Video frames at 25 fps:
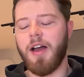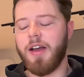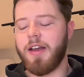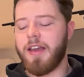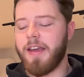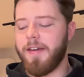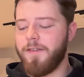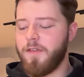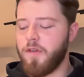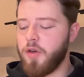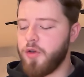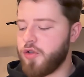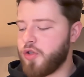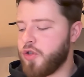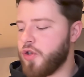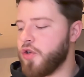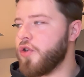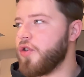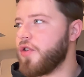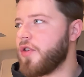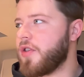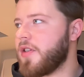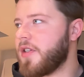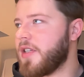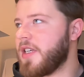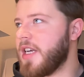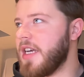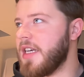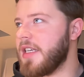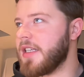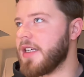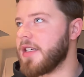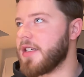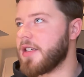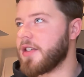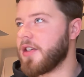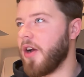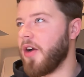give you two
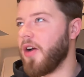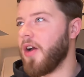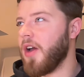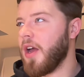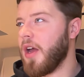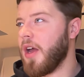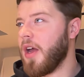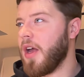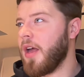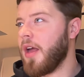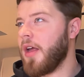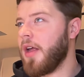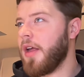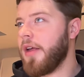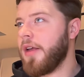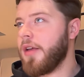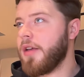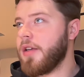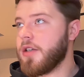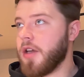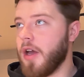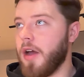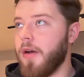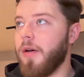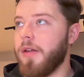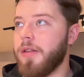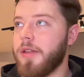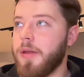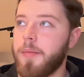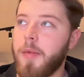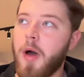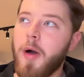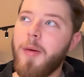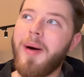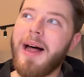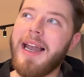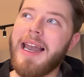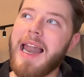teasers. So the
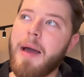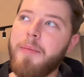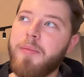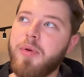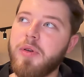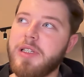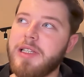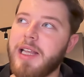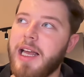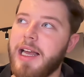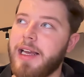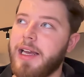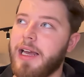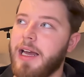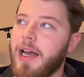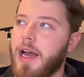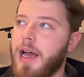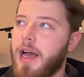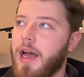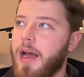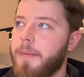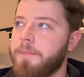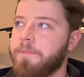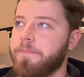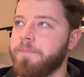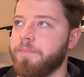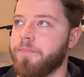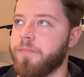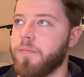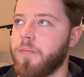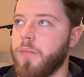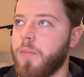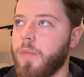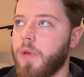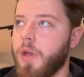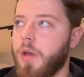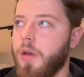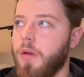mobile app was like
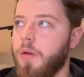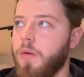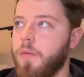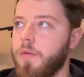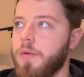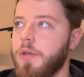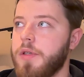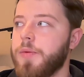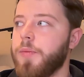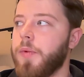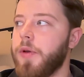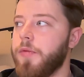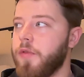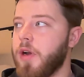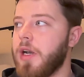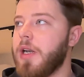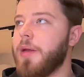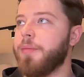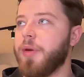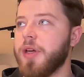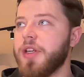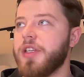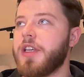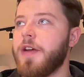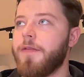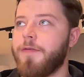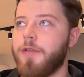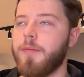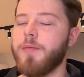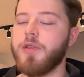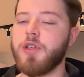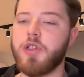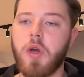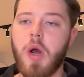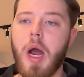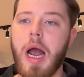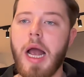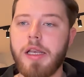we really built it from
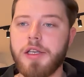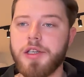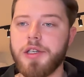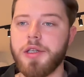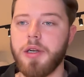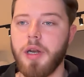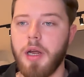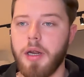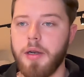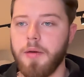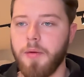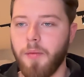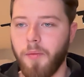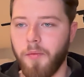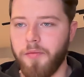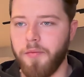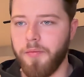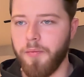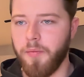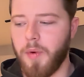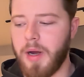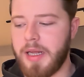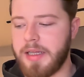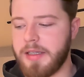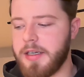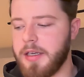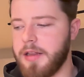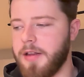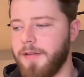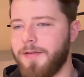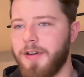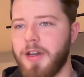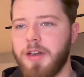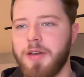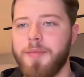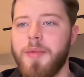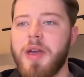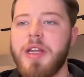scratch, and went to the
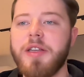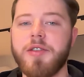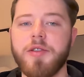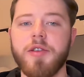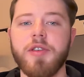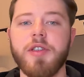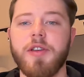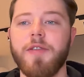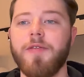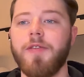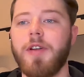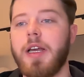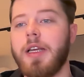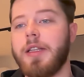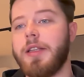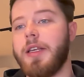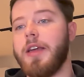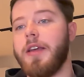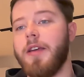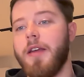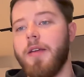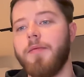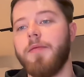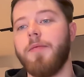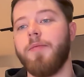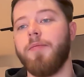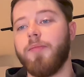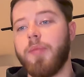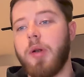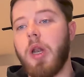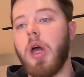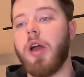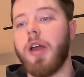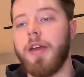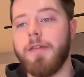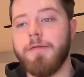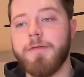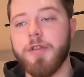fundamentals of like the
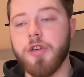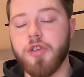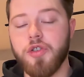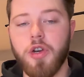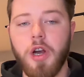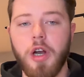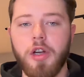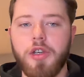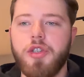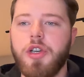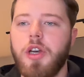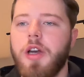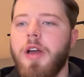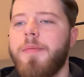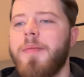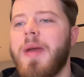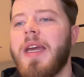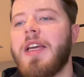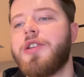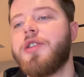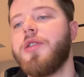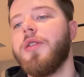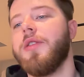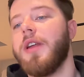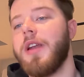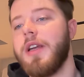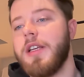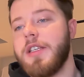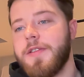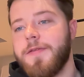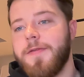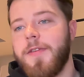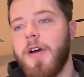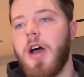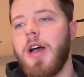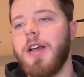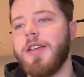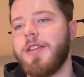Plug infrastructure, make sure that it's
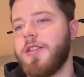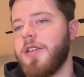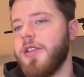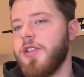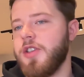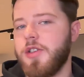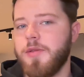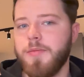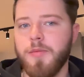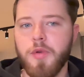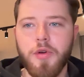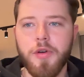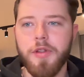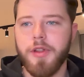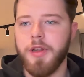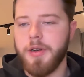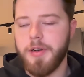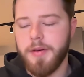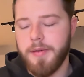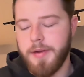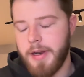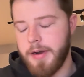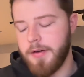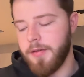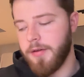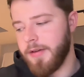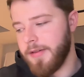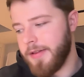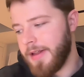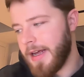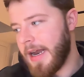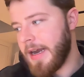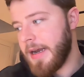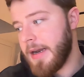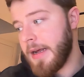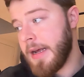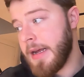fast and smooth and all of that.